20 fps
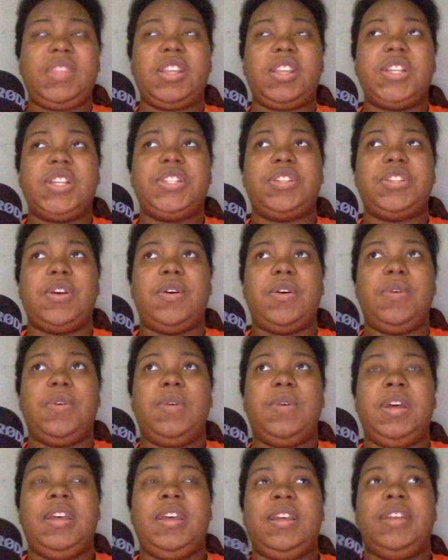So
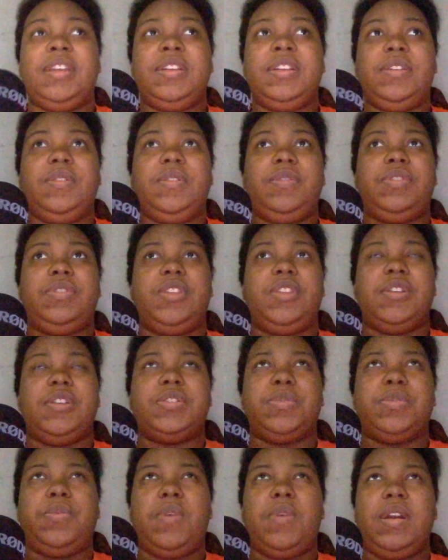
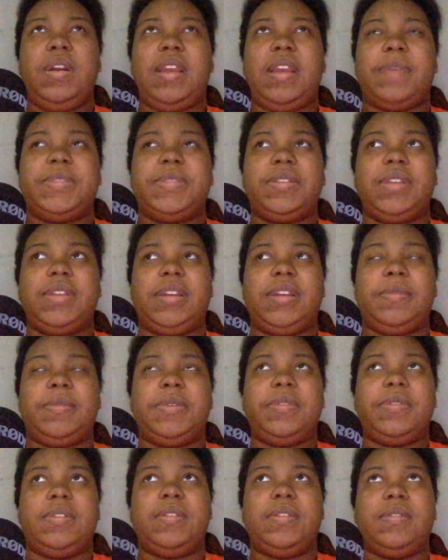there's one episode, I can't
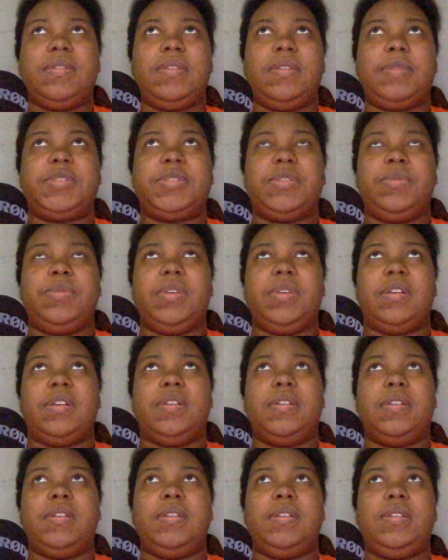remember the episode,
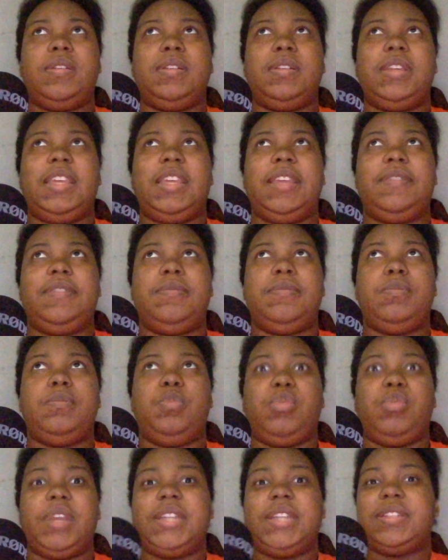where it
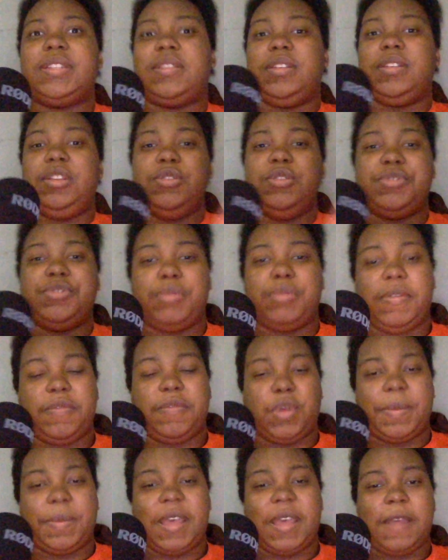breaks the usual
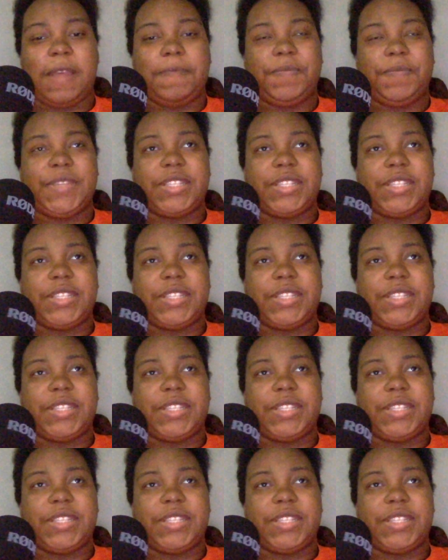format.